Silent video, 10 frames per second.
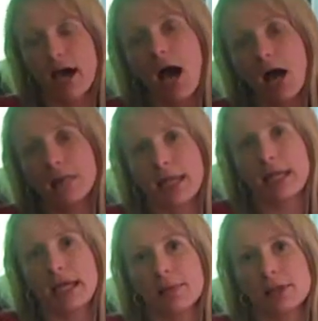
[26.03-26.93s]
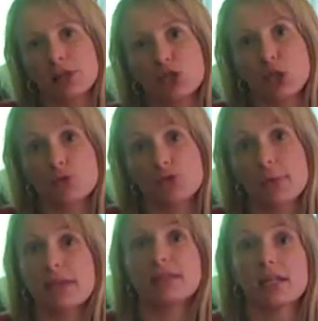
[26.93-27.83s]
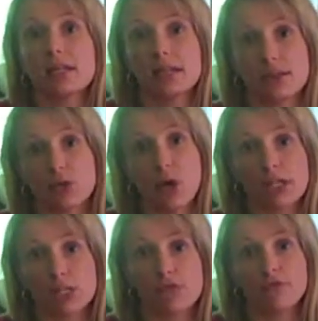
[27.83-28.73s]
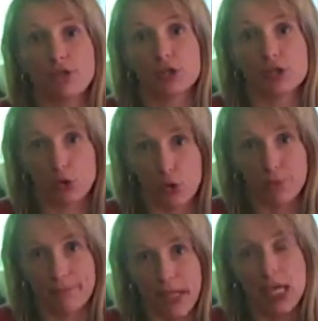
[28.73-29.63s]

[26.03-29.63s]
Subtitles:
"Hi, my name is Joe Smith and I'd like to audition for your school."